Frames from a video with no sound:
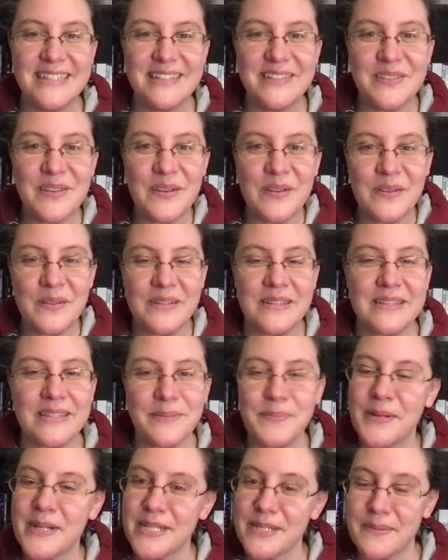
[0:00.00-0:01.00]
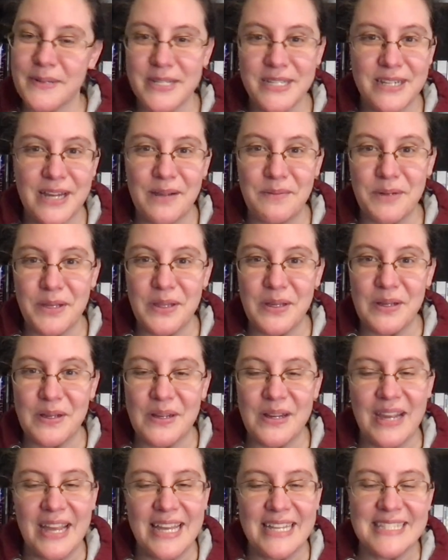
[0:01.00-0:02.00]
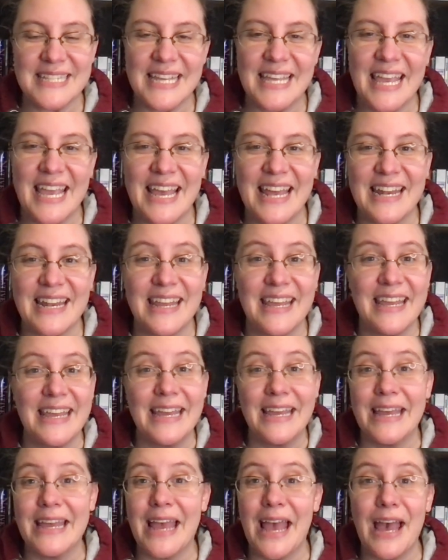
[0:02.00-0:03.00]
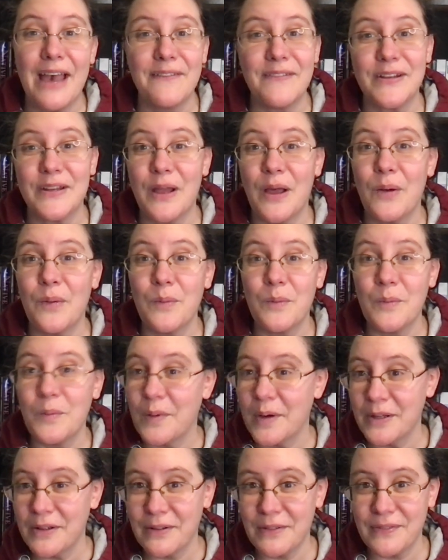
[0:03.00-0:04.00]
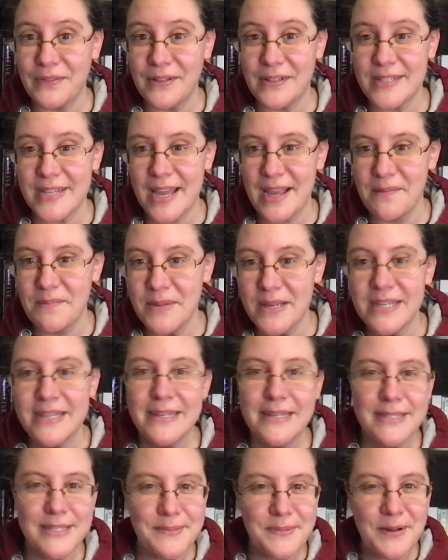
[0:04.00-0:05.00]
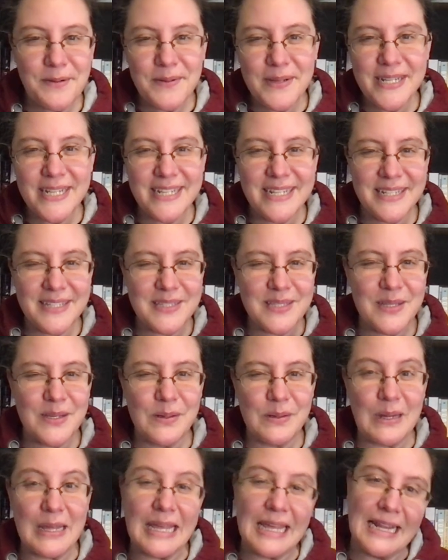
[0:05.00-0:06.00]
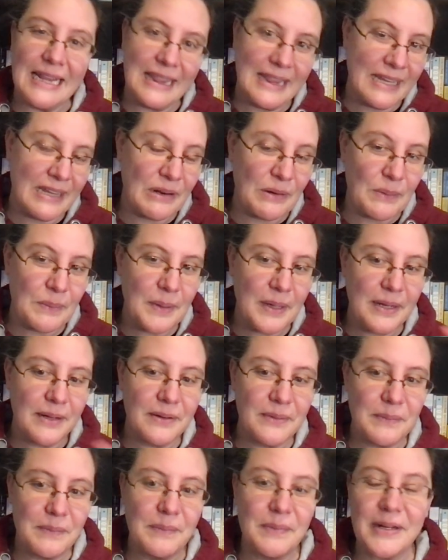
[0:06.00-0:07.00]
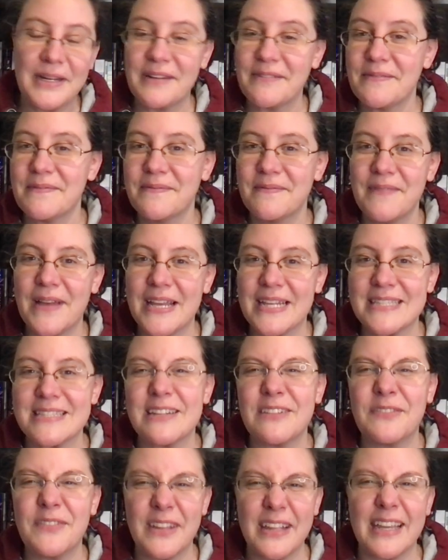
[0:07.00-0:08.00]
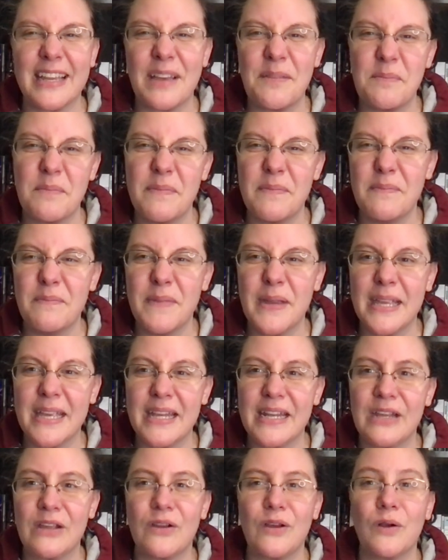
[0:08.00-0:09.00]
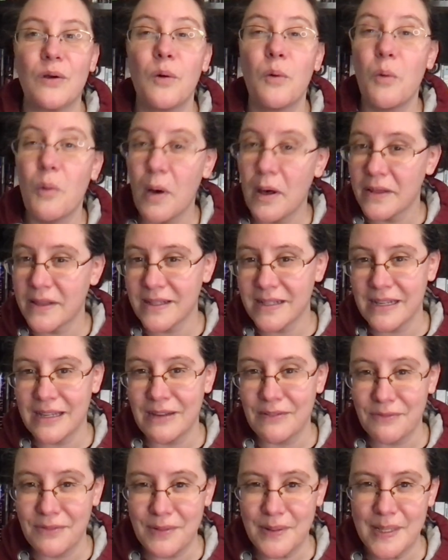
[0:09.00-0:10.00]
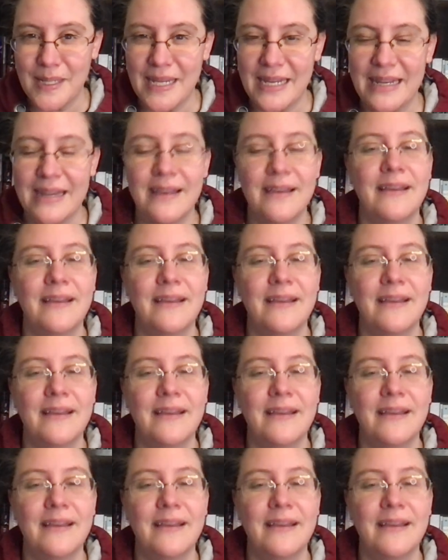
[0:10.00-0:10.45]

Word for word: to spend as much time with her as I can. Having a wonderful time. So my reading has slowed a little bit, but I still feel like I've been getting good quality of reading